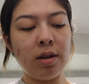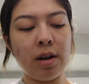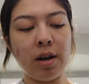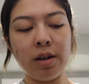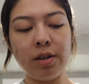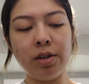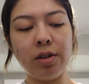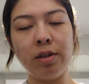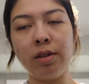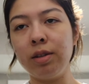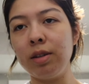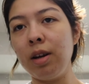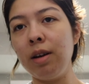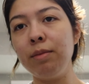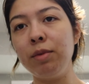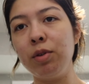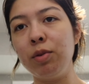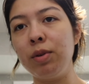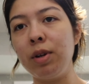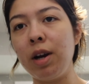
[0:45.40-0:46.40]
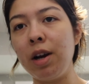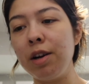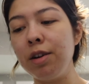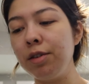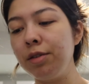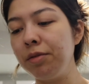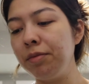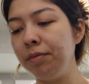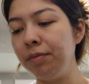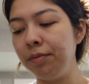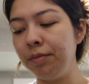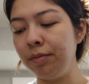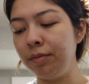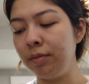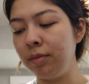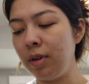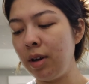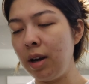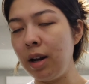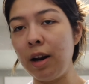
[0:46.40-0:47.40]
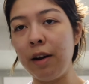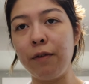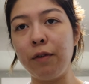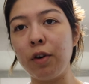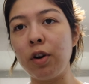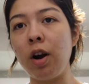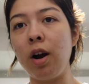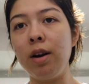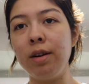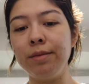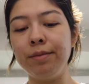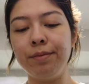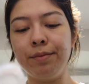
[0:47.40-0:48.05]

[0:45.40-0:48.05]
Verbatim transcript: I just, I'm too tired, and I forgot.